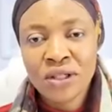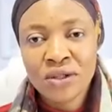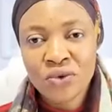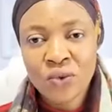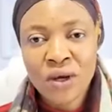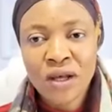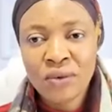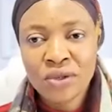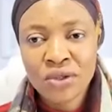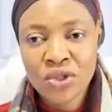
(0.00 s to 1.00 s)
It is
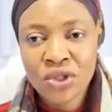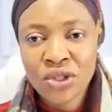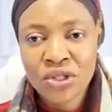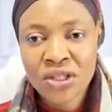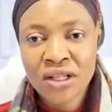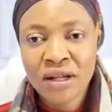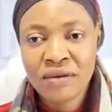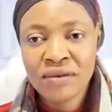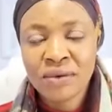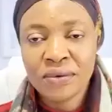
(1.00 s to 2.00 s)
well with you. Jesus
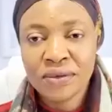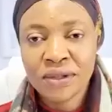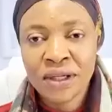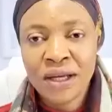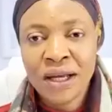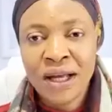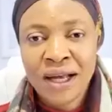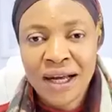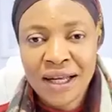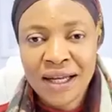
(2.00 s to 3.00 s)
love you.
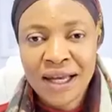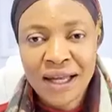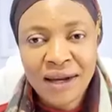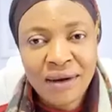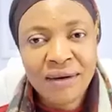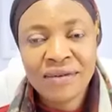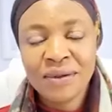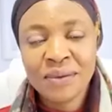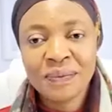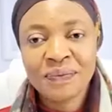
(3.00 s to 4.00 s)
And I love
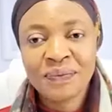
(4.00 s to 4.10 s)
you.